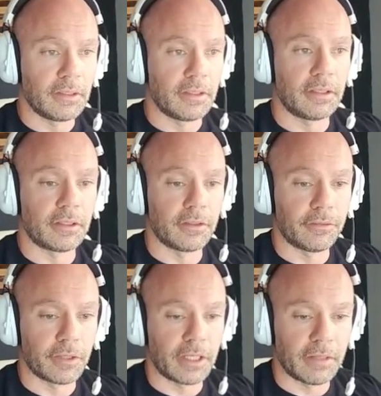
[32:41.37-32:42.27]
then go
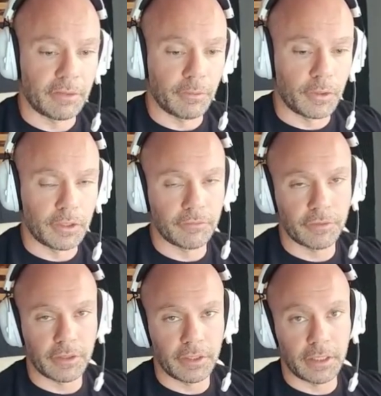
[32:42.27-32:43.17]
for a heavy 1
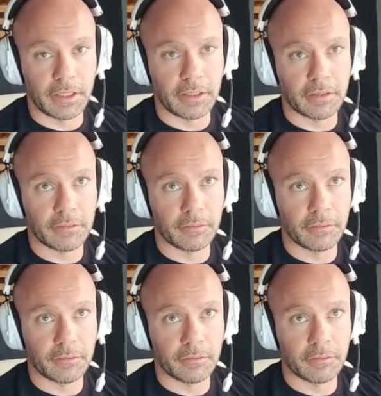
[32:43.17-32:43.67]
for the day,